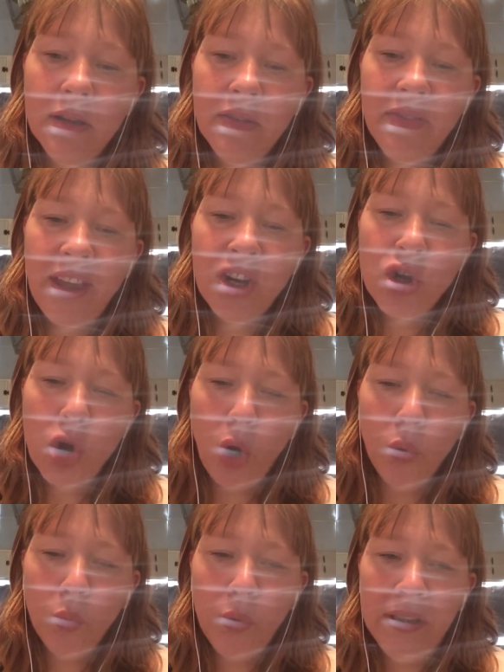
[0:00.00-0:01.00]
They're not
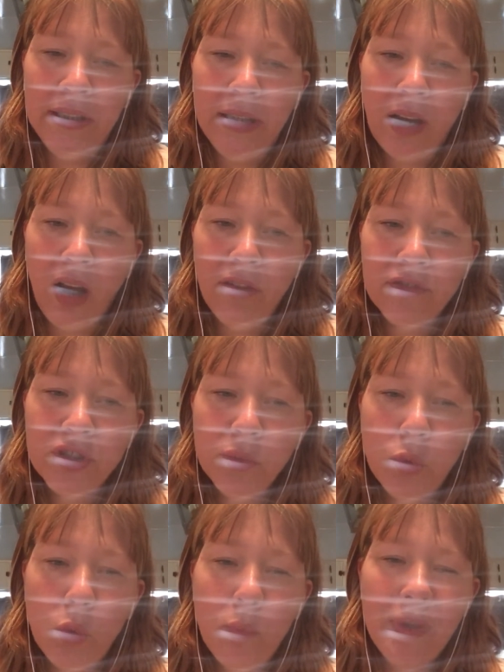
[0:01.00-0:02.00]
really
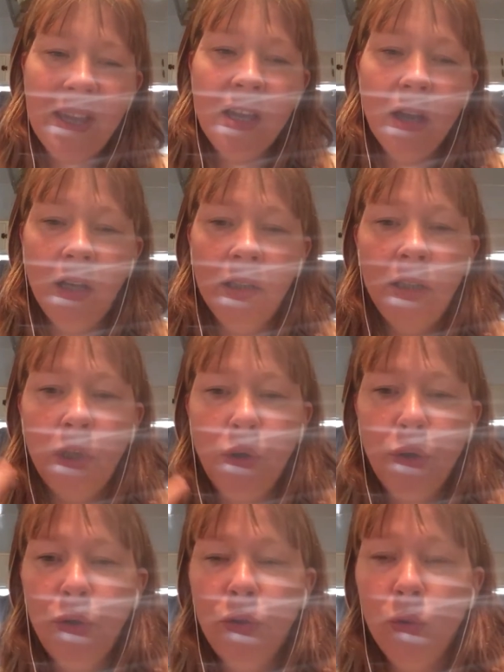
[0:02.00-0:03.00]
comfortable being
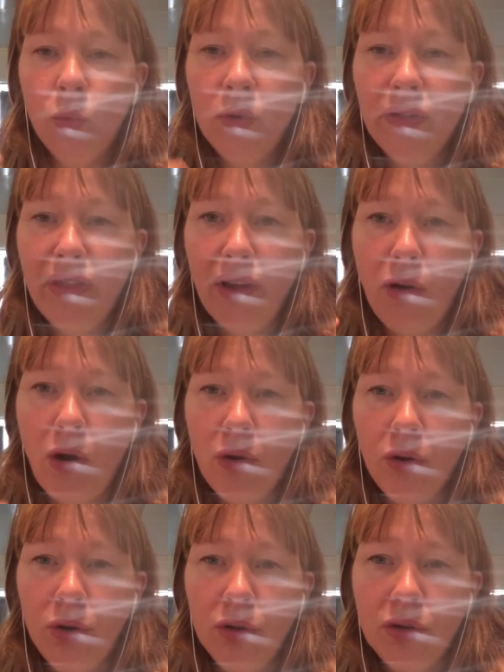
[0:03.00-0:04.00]
alone with their
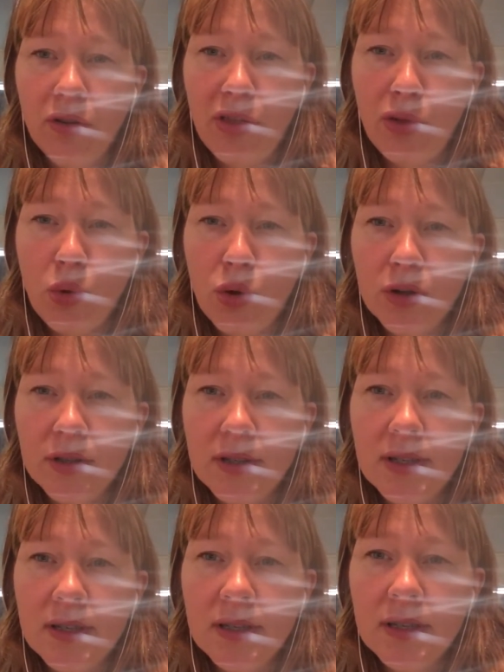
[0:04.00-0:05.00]
own
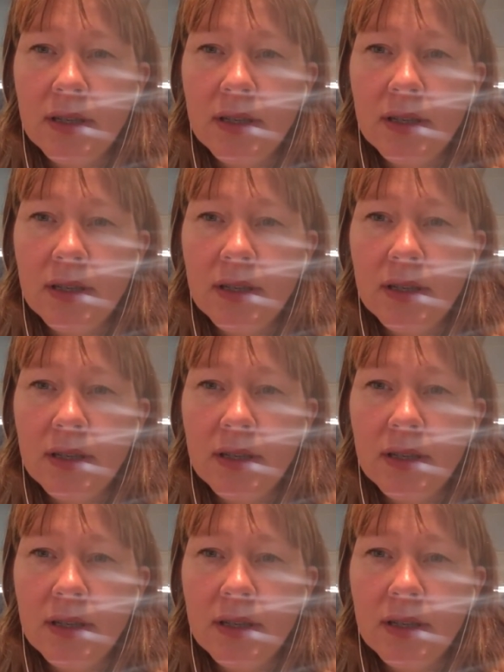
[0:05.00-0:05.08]
thoughts,